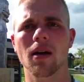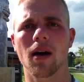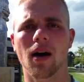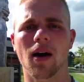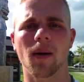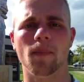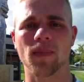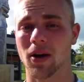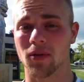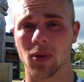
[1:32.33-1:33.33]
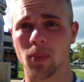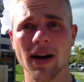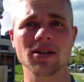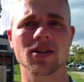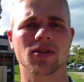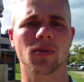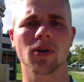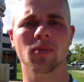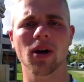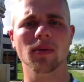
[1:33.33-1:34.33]
However, the branches are
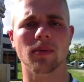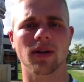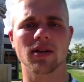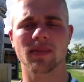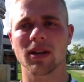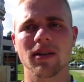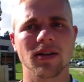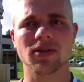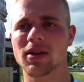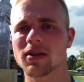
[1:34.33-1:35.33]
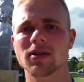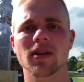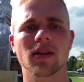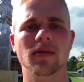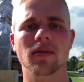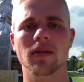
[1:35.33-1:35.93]
where the problem is. I mean, there's tons of